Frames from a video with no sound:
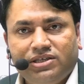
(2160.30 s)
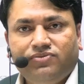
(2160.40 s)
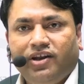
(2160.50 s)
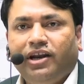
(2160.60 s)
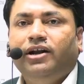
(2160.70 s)
we
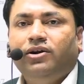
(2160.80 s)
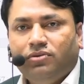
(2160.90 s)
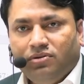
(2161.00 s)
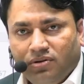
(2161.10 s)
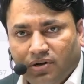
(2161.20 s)
need to
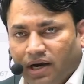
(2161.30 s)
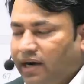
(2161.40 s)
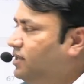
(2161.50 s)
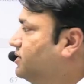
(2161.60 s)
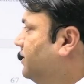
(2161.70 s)

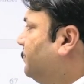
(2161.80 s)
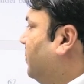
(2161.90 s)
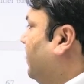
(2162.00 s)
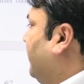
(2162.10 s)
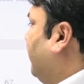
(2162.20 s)
understand.
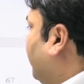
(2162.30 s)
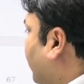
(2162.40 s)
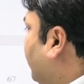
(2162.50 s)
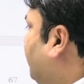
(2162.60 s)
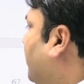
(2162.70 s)
Okay,
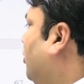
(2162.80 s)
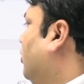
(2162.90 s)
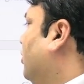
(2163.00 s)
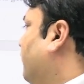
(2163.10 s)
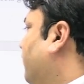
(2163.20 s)

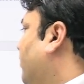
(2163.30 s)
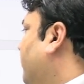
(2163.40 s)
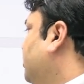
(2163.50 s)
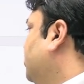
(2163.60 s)
foundation of